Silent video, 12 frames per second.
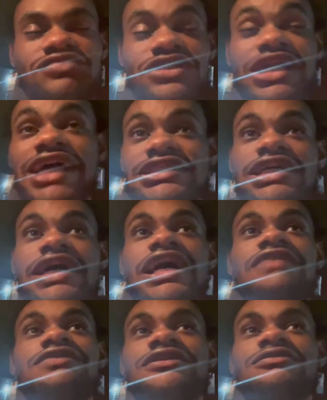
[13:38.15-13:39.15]
nice to
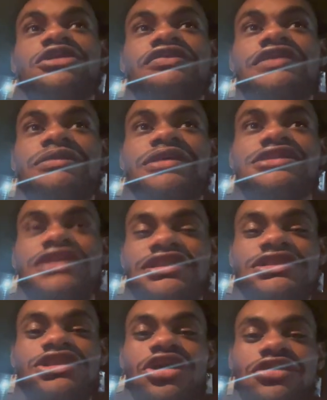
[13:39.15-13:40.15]
have a movie that basically
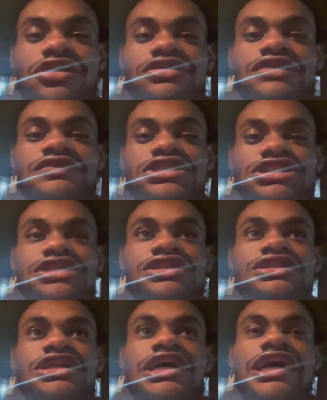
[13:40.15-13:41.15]
has no Goku and Vegeta.